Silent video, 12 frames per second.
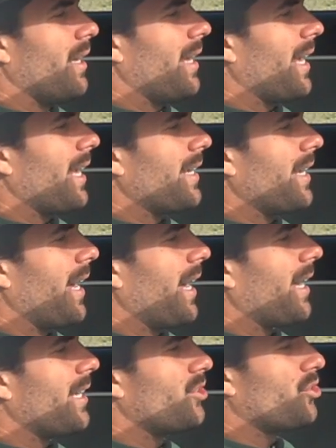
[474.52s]
And
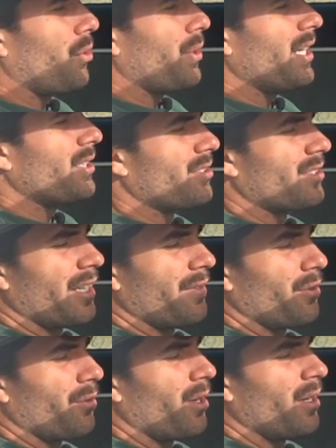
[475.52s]
short-ish, is that
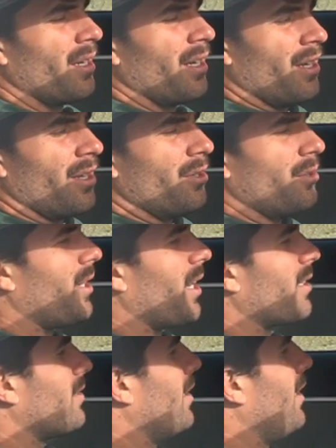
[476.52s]
even a word? Who
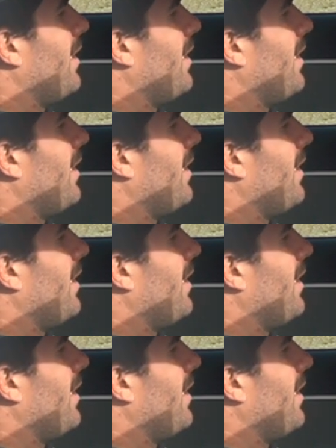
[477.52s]
cares?